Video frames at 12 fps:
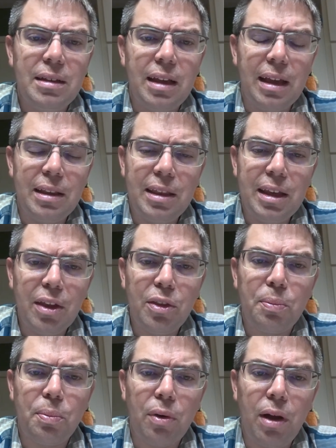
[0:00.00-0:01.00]
And the
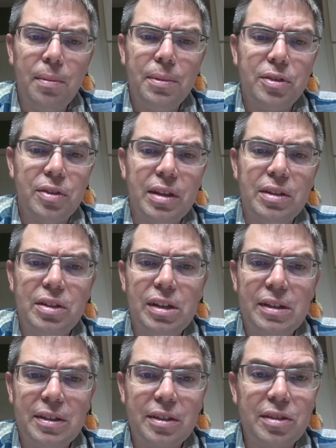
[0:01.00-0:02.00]
other promise that
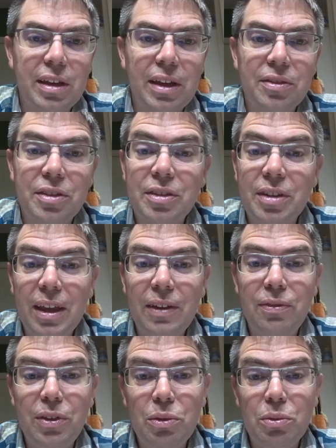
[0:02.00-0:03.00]
Jesus gives is,
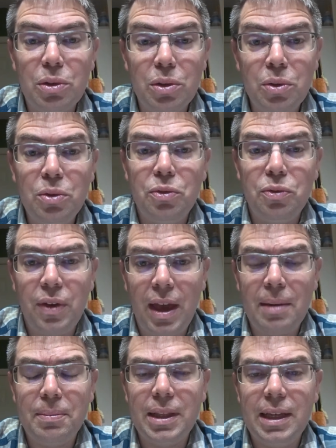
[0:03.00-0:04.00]
if you lose
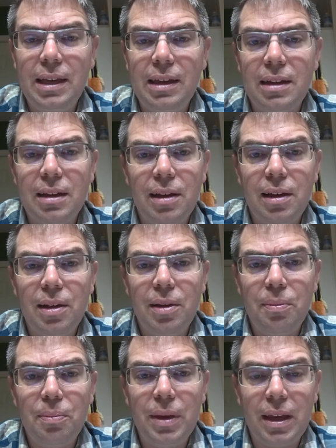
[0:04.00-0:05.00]
family
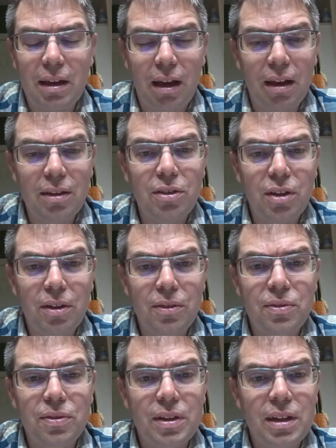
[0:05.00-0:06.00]
because
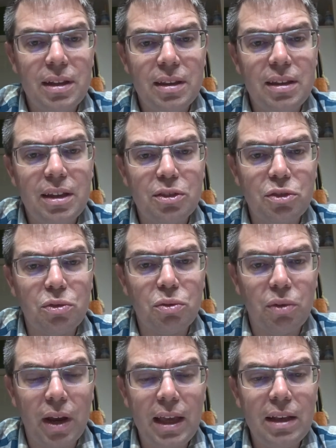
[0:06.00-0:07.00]
of this
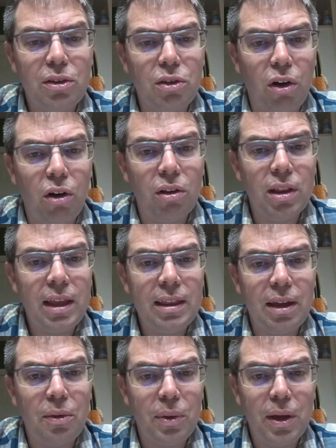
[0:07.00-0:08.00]
great calling
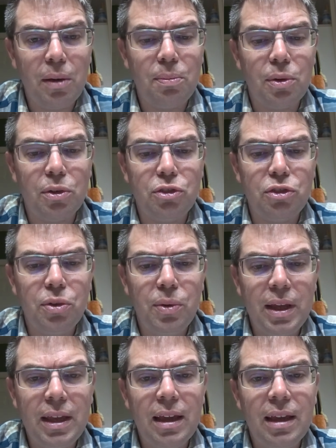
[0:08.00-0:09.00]
that we are
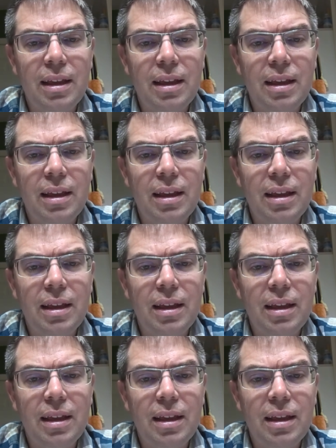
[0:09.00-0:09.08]
pursuing,